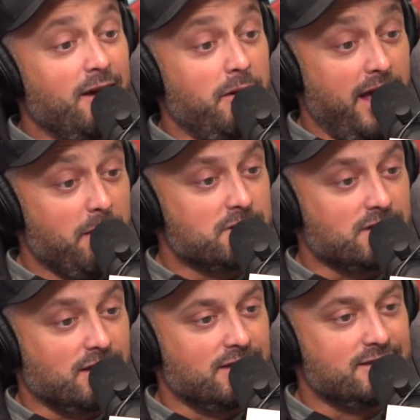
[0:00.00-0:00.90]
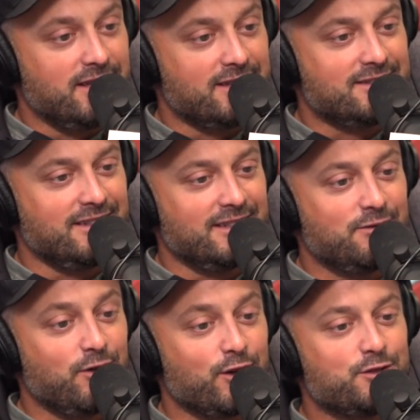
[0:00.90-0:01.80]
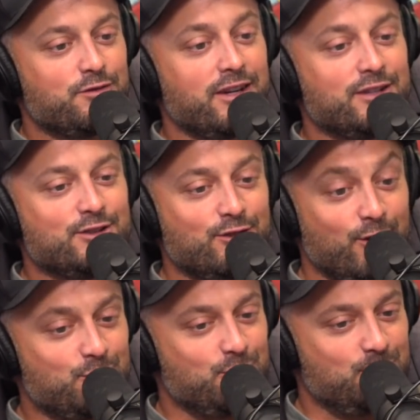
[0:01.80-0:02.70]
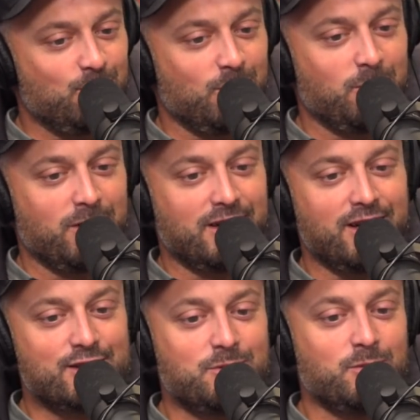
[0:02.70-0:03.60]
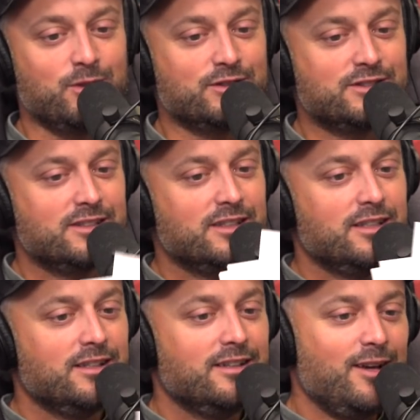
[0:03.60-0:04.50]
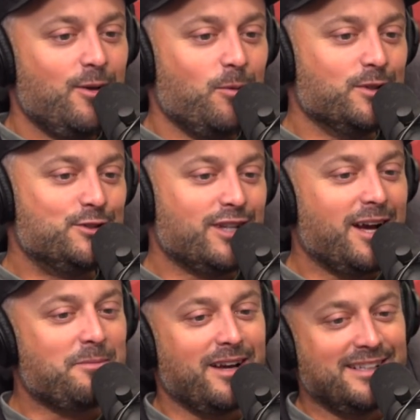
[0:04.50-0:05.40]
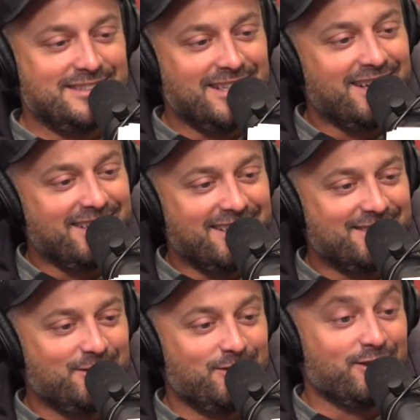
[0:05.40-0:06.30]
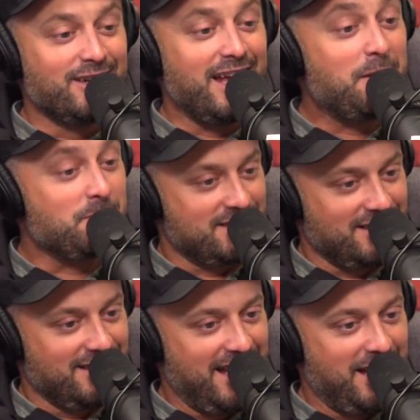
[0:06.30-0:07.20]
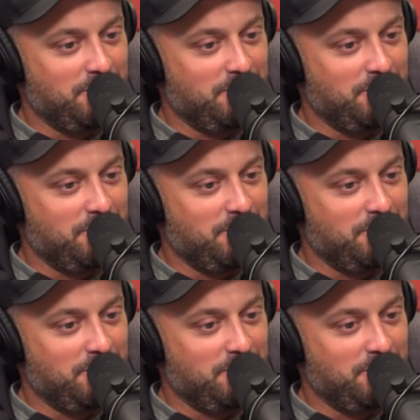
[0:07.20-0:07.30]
Amazon is testing its first fresh grocery store where customers would shop by signing into their Amazon app.